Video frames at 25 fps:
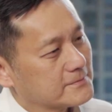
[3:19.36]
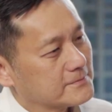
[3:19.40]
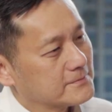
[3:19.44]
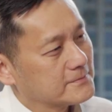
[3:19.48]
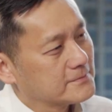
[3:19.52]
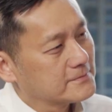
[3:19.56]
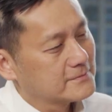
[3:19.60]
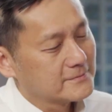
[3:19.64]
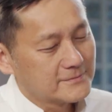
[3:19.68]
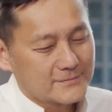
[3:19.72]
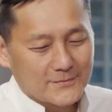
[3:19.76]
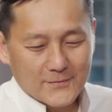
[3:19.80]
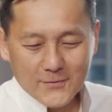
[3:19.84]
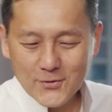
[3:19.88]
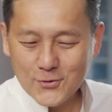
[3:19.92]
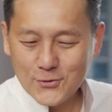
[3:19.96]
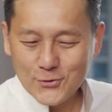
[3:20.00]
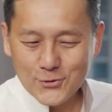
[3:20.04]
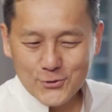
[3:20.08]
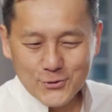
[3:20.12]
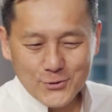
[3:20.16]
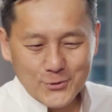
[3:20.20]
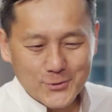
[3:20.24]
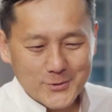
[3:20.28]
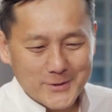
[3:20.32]
before we go
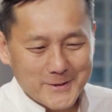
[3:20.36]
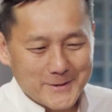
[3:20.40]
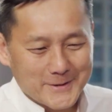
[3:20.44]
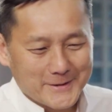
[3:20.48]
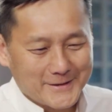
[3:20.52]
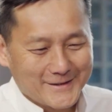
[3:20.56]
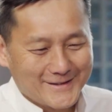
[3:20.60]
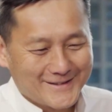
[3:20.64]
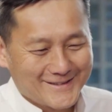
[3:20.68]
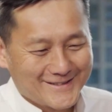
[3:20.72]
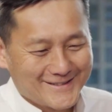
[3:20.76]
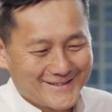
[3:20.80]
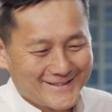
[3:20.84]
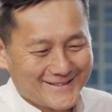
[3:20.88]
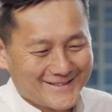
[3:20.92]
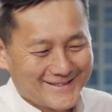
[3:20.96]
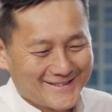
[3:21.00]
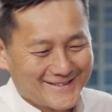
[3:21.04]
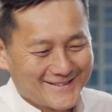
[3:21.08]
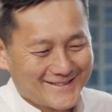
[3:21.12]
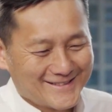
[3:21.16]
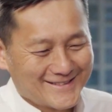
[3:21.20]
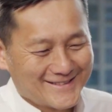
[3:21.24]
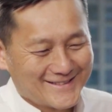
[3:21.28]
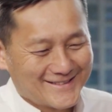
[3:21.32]
to a more macro
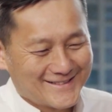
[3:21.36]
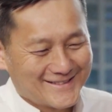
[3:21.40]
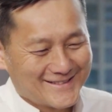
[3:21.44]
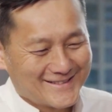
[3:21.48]
level.